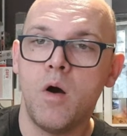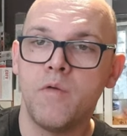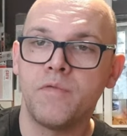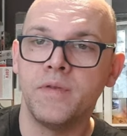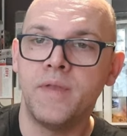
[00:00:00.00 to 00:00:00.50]

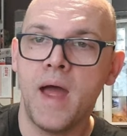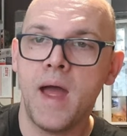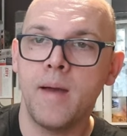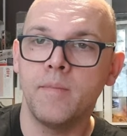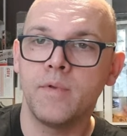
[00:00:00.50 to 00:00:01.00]
of the
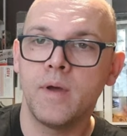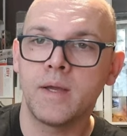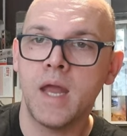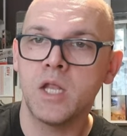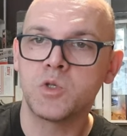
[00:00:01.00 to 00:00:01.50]
Damned.
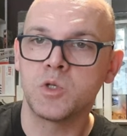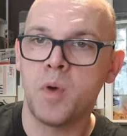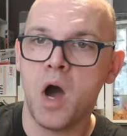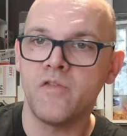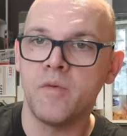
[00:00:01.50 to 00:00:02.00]
Again, this was
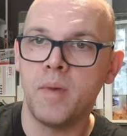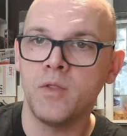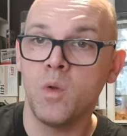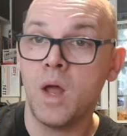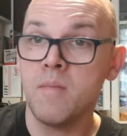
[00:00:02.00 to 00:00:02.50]
part of a
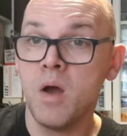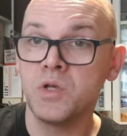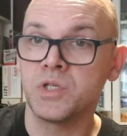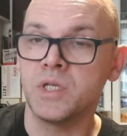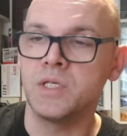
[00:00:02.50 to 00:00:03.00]
bundle, like
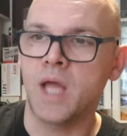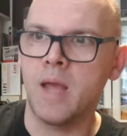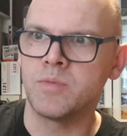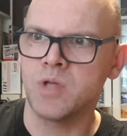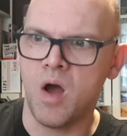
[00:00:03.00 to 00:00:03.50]
most of these
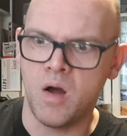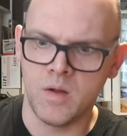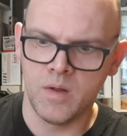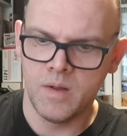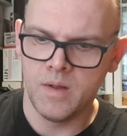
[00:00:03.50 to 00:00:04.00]
games are.
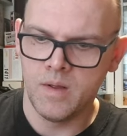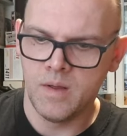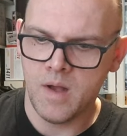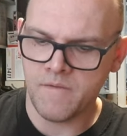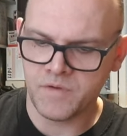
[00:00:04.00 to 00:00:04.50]

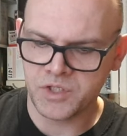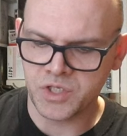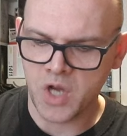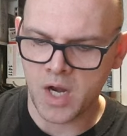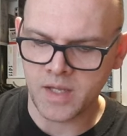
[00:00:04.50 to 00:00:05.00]
I've just
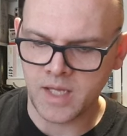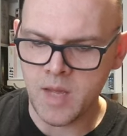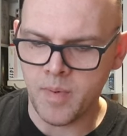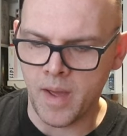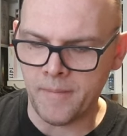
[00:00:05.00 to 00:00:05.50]
decided to
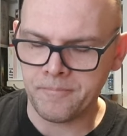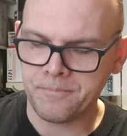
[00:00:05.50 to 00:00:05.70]
keep it.